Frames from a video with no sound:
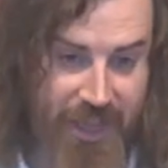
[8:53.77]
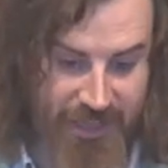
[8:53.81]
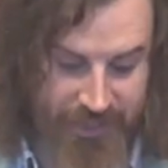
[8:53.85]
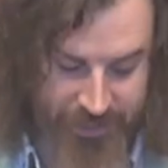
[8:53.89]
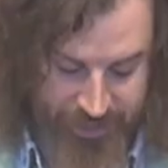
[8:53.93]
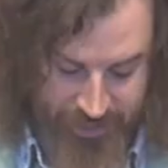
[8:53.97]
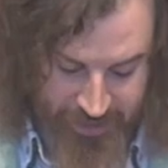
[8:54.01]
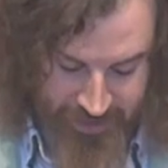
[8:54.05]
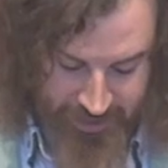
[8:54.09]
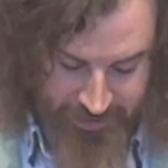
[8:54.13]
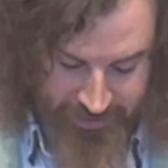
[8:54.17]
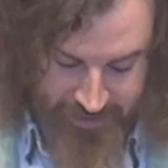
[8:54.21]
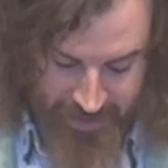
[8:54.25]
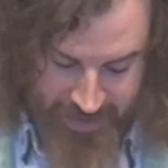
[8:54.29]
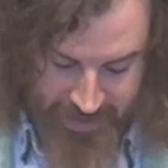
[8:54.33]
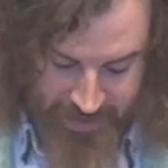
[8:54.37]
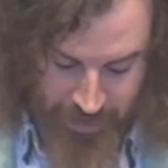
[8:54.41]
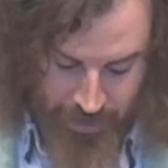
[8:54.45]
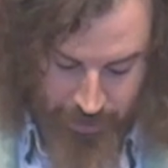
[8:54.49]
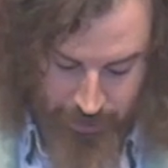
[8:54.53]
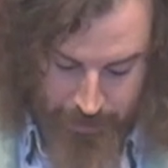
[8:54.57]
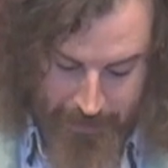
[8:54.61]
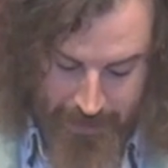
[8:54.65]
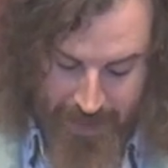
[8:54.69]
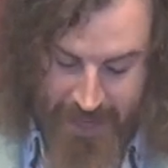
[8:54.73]
they think they
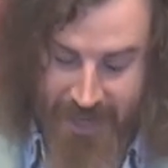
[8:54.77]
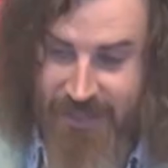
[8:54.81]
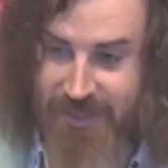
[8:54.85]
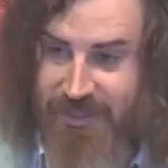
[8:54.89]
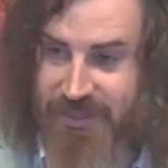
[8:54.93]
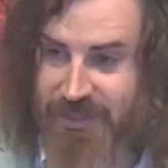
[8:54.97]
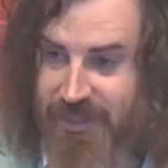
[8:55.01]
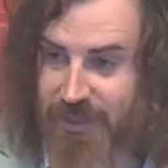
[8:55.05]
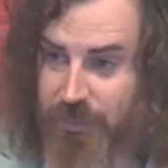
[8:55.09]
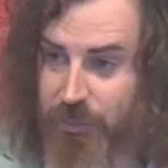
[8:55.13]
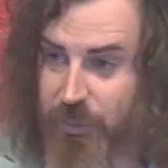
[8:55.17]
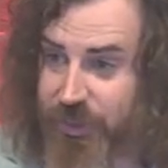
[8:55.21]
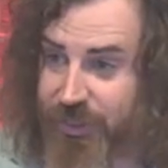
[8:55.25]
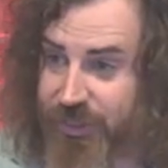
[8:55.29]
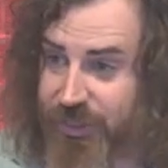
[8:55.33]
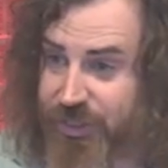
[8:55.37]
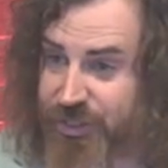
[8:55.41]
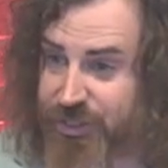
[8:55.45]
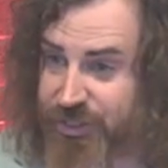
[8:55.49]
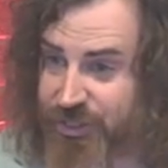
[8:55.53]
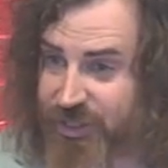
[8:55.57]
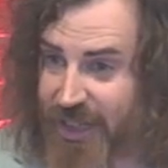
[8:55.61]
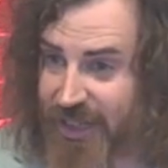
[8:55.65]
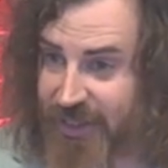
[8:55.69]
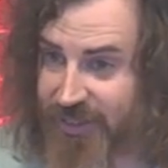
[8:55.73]
know best and want
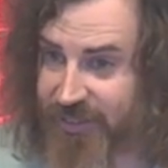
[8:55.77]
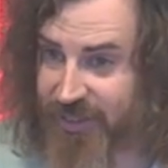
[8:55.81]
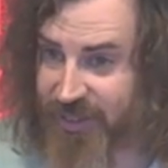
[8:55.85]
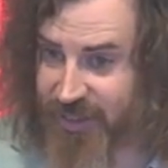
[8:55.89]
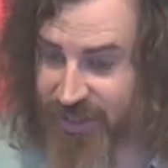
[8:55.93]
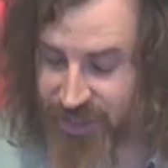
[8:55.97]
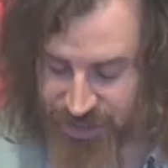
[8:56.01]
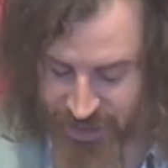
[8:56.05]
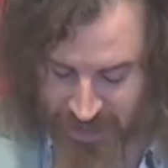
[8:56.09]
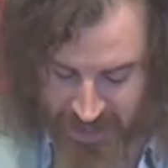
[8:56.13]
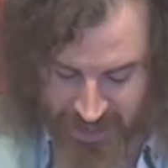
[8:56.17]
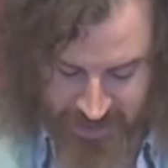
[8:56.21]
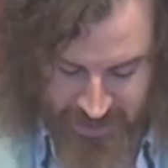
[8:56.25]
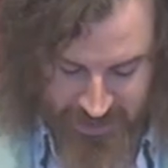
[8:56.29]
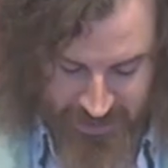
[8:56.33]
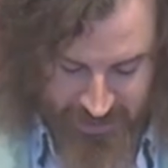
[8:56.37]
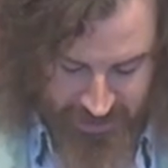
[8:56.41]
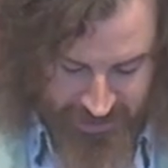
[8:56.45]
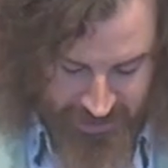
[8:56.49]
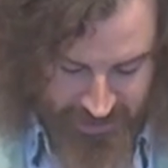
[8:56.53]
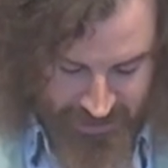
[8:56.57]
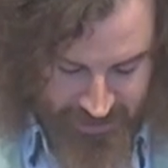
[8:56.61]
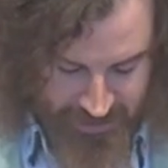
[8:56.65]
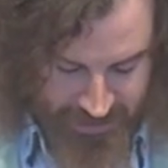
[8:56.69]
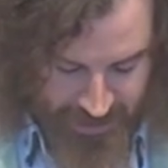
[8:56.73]
to set the
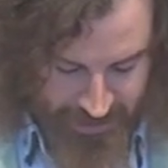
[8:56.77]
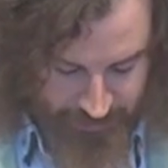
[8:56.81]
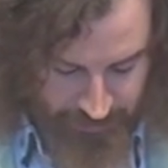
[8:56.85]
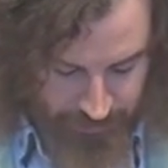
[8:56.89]
agenda in